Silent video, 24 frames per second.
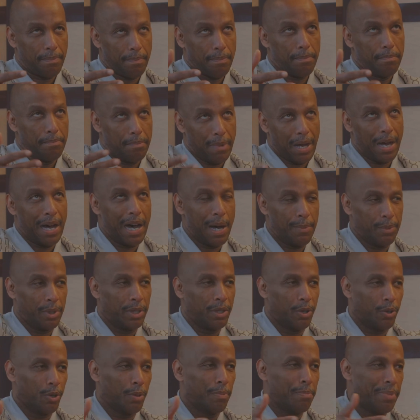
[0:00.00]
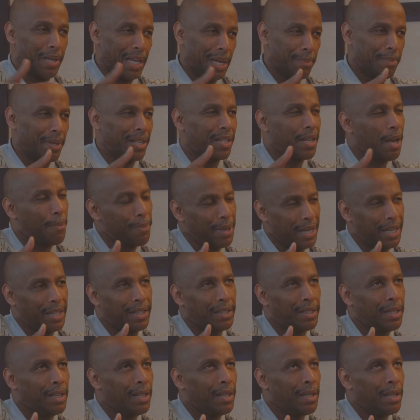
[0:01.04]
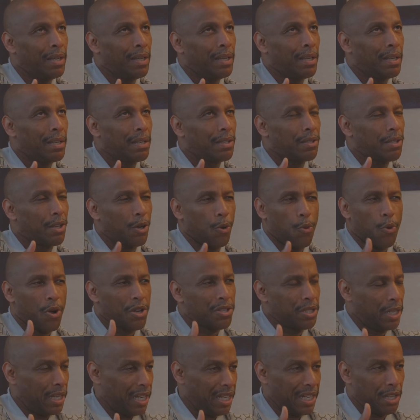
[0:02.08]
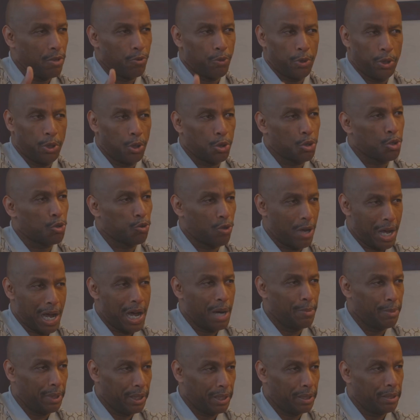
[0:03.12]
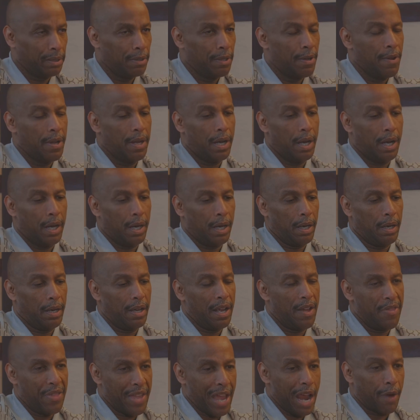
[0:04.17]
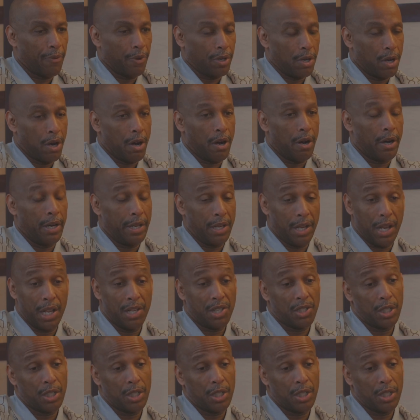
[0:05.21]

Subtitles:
mama or baby. I mean, there wasn't any real drama in that regard. And